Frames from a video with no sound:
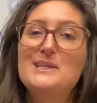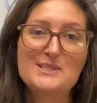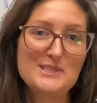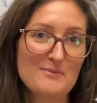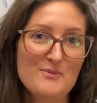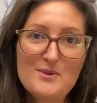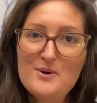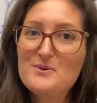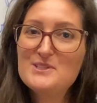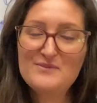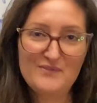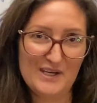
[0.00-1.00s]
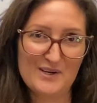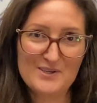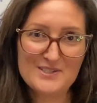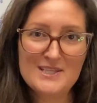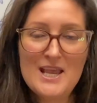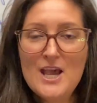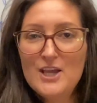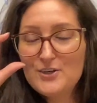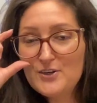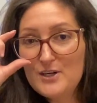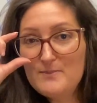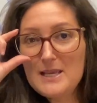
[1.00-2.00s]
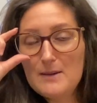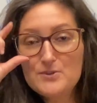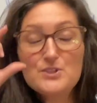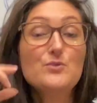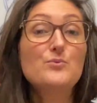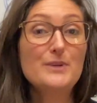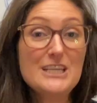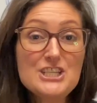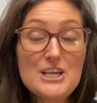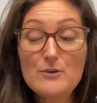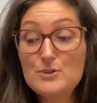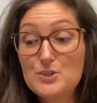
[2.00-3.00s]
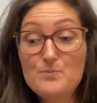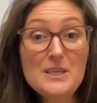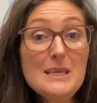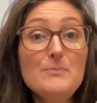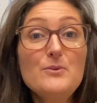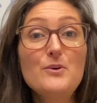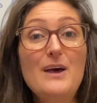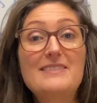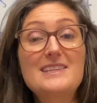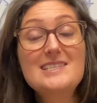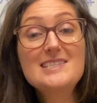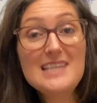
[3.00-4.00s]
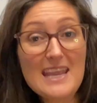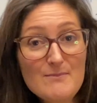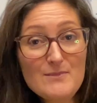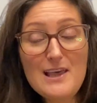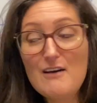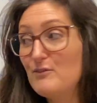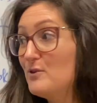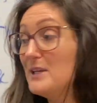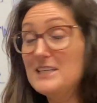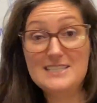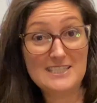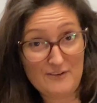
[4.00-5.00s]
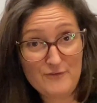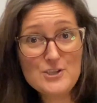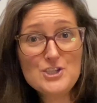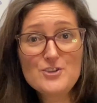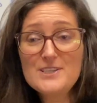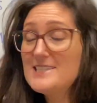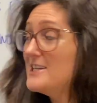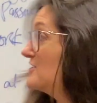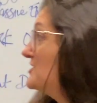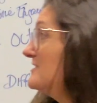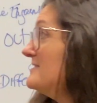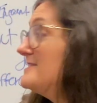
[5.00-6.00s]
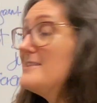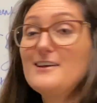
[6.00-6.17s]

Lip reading: some of those fears. You're going to be able to reach out to people at the same level in different jurisdictions,